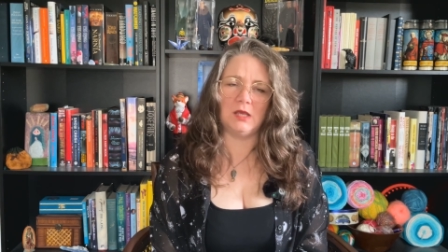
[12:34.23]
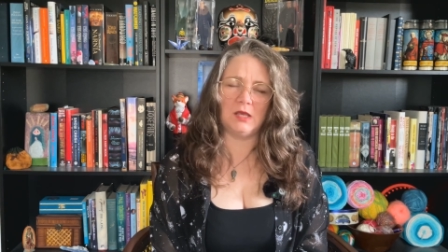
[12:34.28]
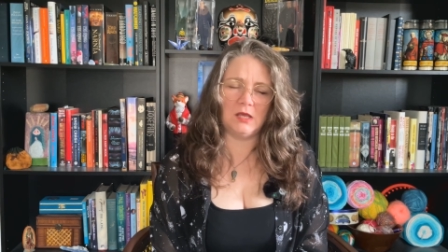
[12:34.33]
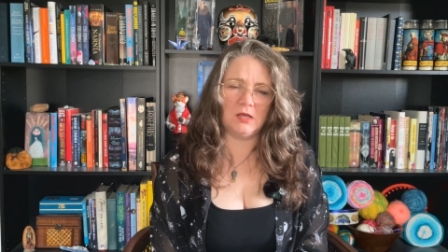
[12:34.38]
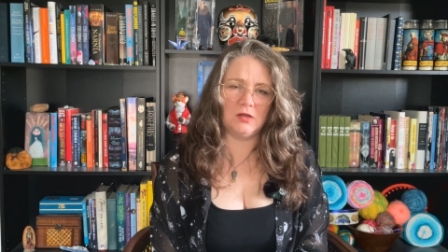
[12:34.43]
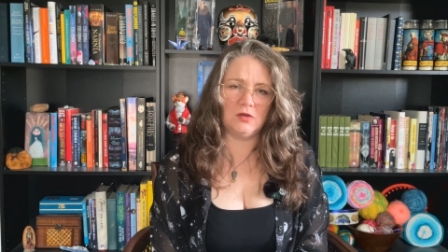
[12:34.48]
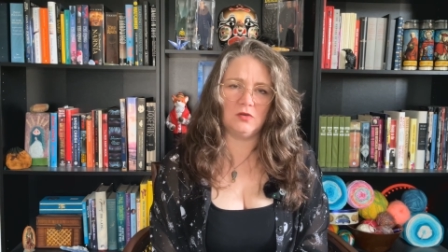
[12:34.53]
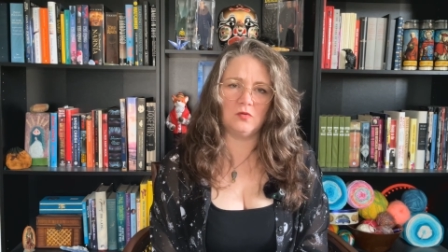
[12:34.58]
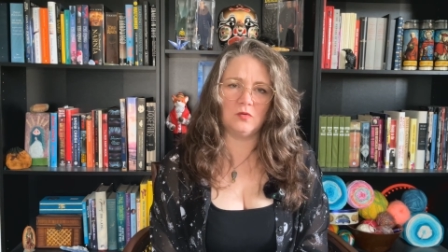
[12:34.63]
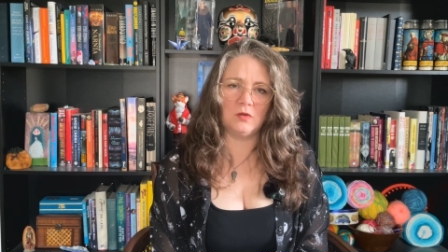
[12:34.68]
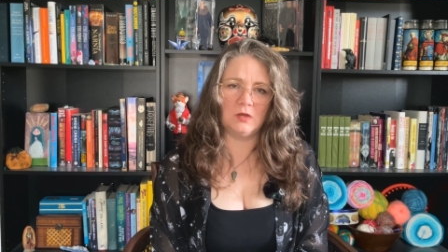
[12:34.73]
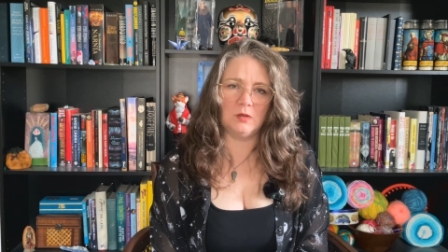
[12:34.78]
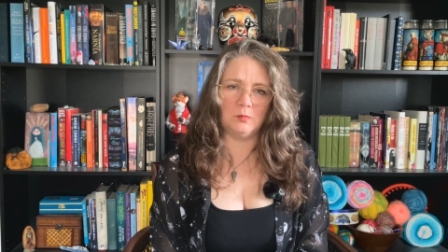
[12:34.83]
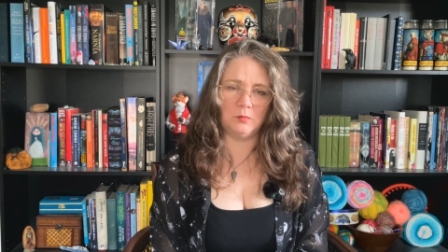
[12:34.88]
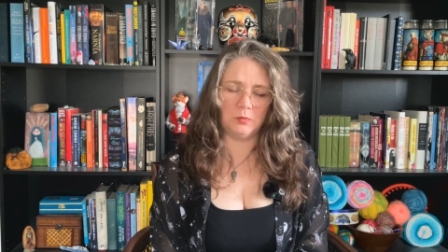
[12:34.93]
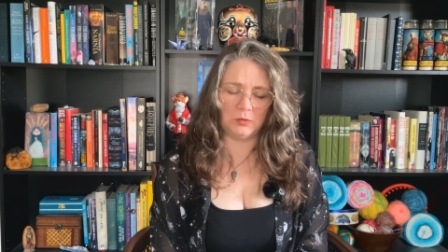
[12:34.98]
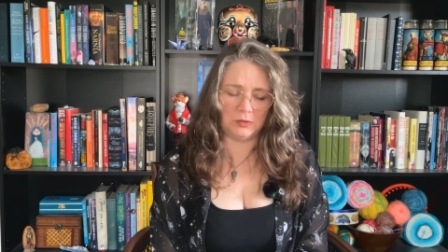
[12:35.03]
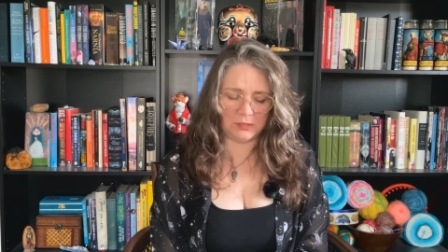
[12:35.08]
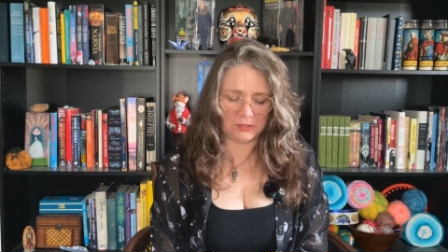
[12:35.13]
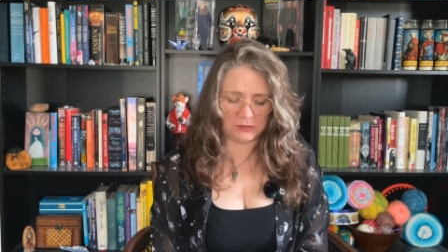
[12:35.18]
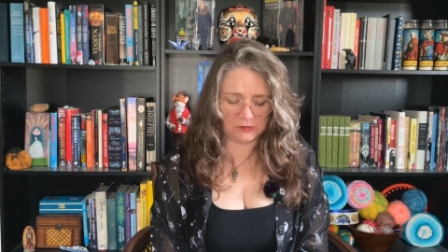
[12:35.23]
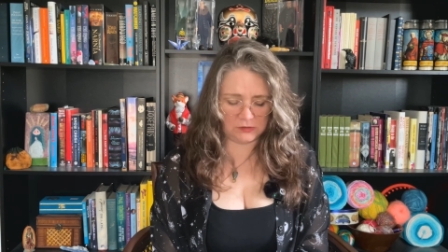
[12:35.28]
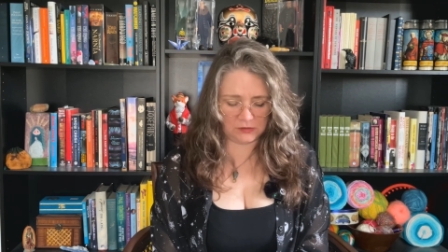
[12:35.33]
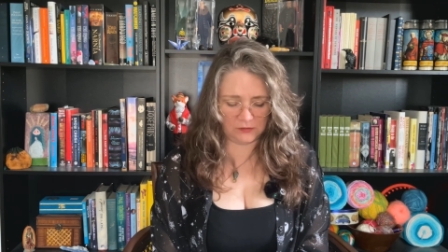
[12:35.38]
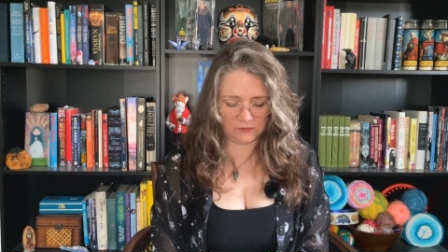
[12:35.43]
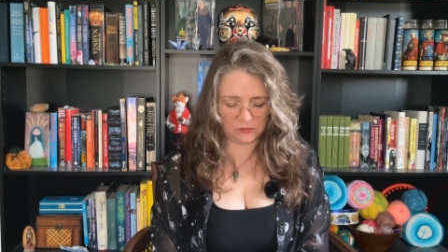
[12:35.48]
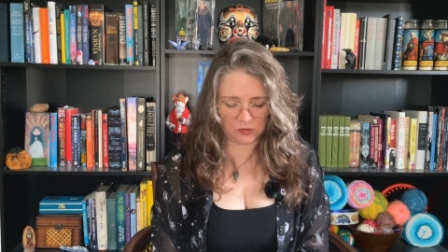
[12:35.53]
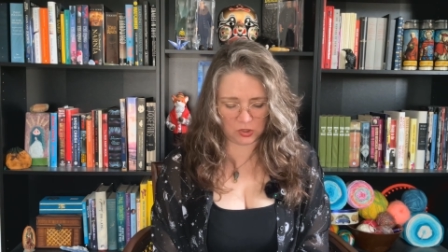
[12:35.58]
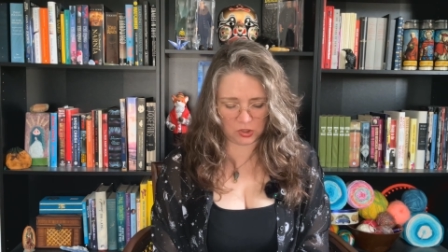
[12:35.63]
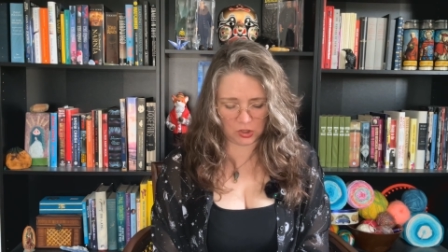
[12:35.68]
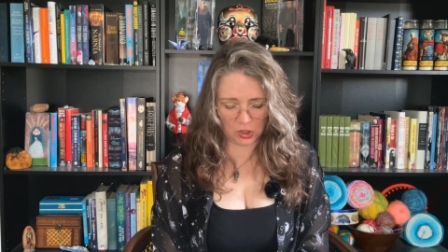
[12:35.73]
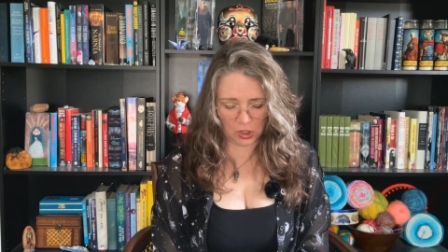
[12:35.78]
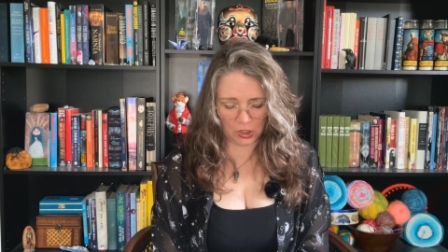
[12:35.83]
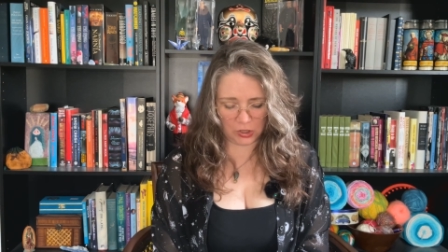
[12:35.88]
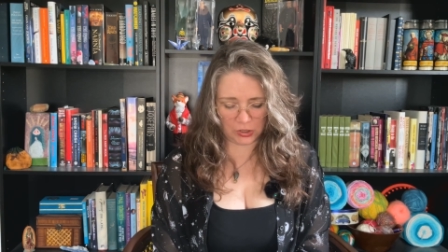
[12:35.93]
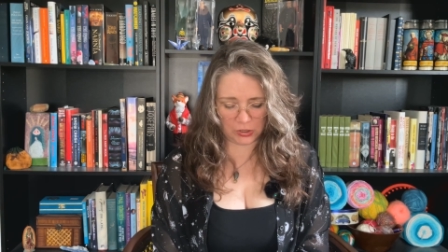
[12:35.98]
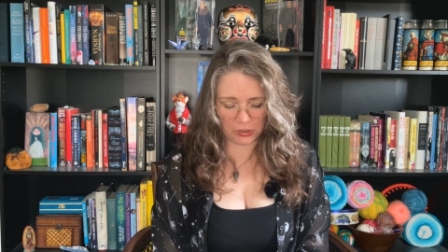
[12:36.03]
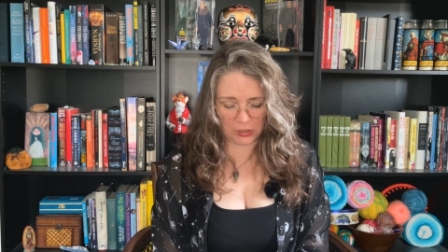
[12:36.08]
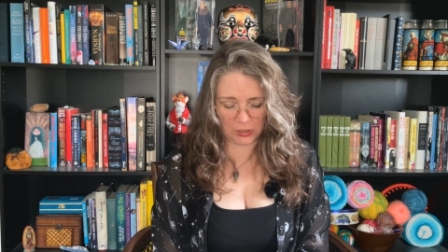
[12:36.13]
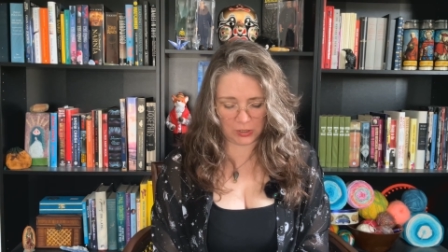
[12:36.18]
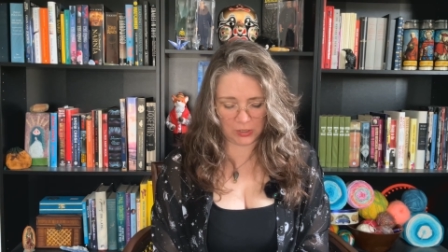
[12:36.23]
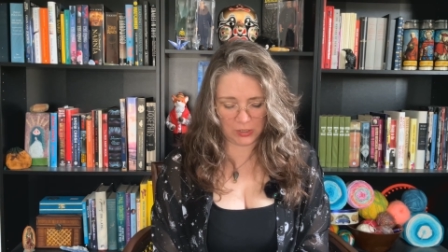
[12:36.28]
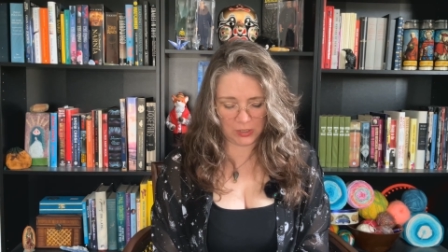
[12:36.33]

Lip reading: ignorant bliss of the garden